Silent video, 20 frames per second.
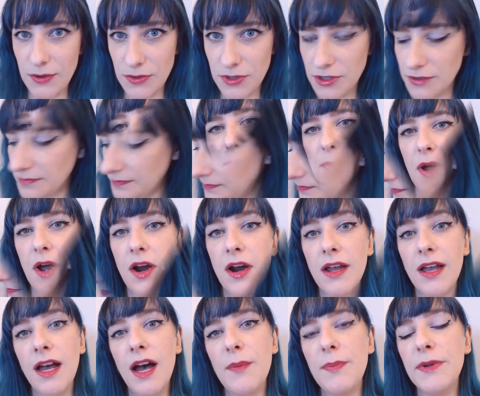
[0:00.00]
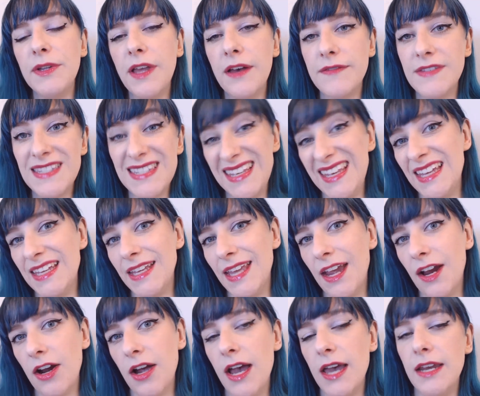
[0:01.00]
Next up are a couple of
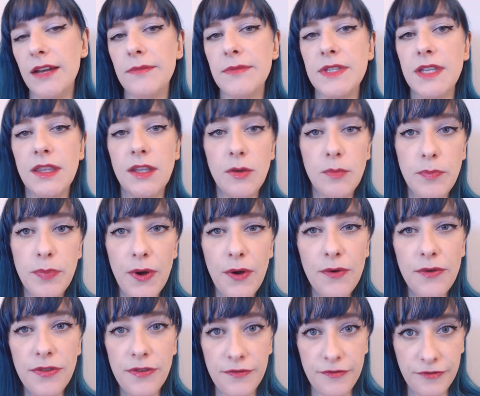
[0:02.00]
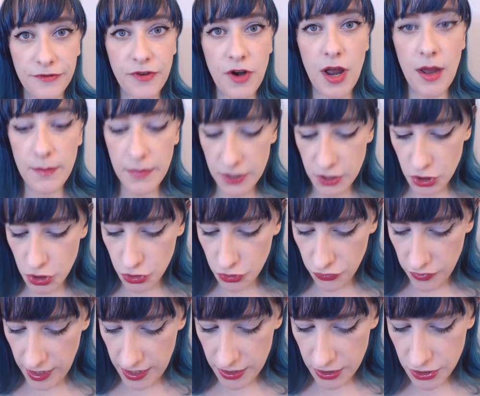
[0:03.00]
skincare items, and they're both from
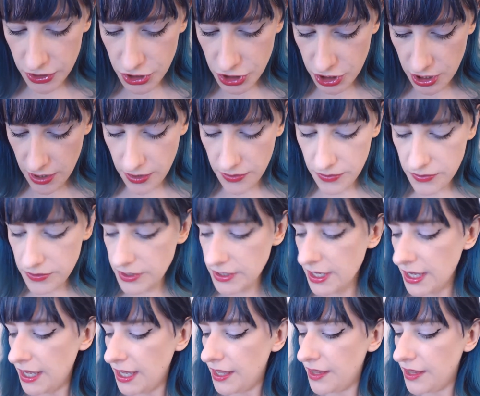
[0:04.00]
Trader Joe's.